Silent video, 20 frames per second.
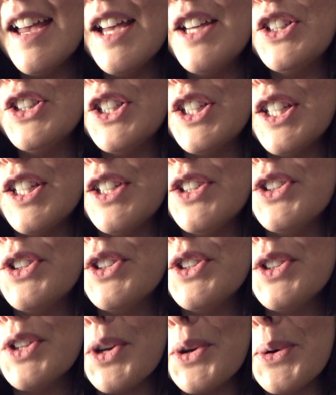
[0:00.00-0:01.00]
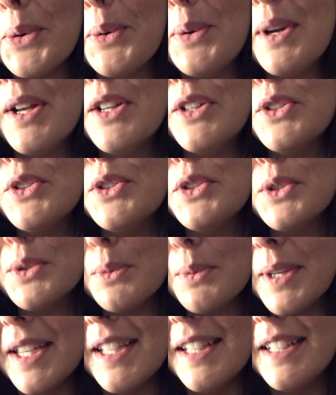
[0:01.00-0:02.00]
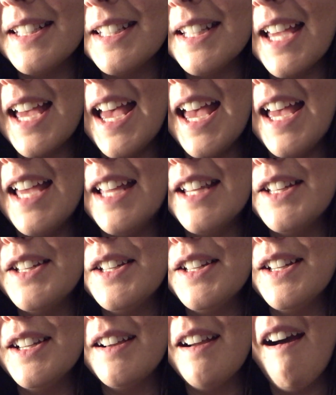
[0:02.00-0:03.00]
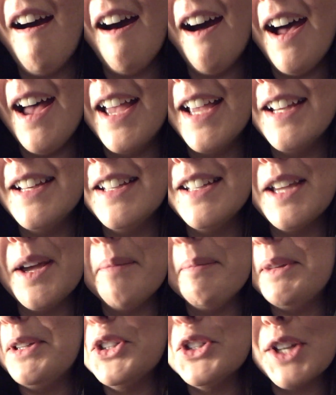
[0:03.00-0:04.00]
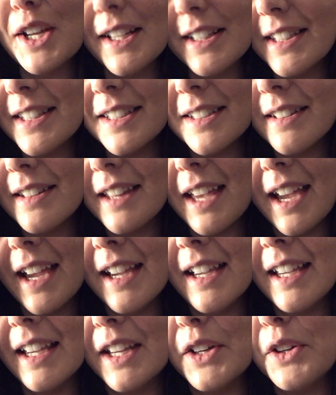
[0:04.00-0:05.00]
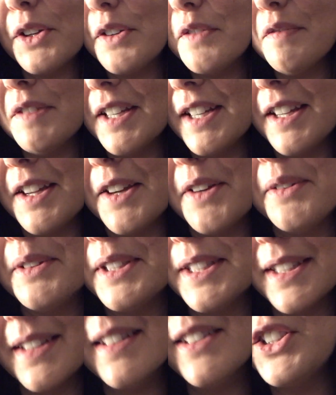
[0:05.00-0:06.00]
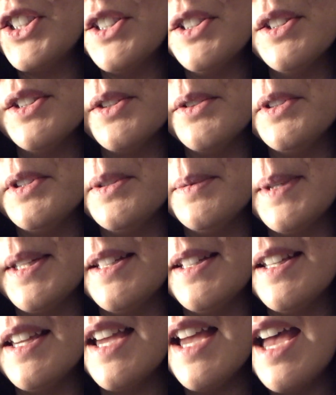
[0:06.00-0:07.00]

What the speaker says: She is so sweet and kind. I mean, just like in her videos. She's so sweet.